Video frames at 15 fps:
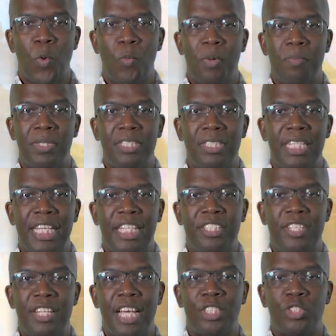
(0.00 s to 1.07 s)
Wimbledon
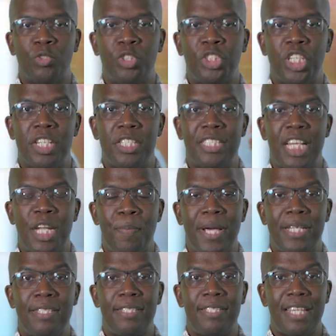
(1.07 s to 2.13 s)
International Church
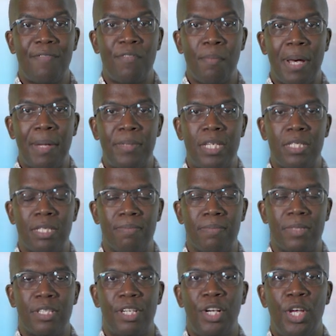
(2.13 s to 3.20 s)
celebrated 7
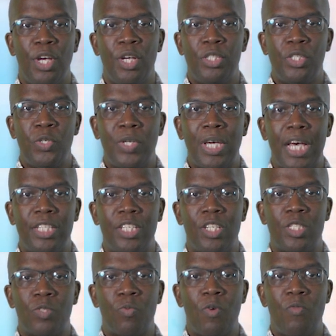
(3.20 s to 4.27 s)
baptisms. 2
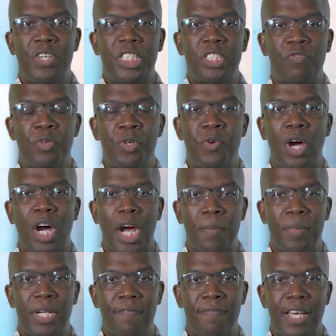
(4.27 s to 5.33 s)
candidates were reached through
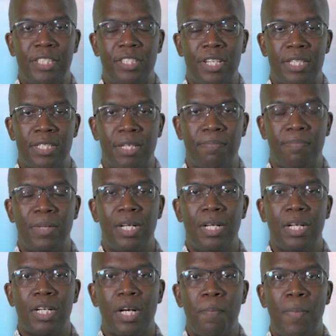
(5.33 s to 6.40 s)
hybrid evangelism,
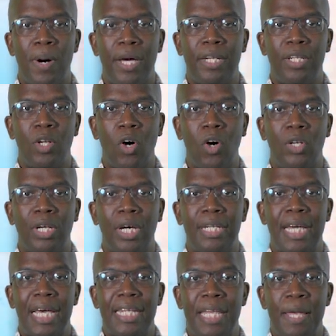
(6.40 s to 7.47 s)
combining
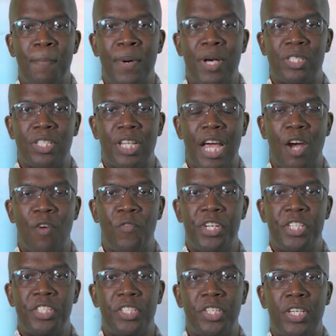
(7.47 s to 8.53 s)
online and in-person
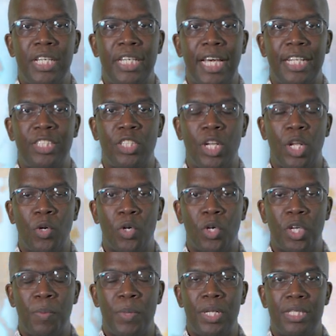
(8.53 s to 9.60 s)
outreach to engage the local
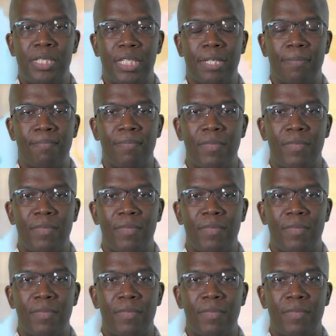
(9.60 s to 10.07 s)
community.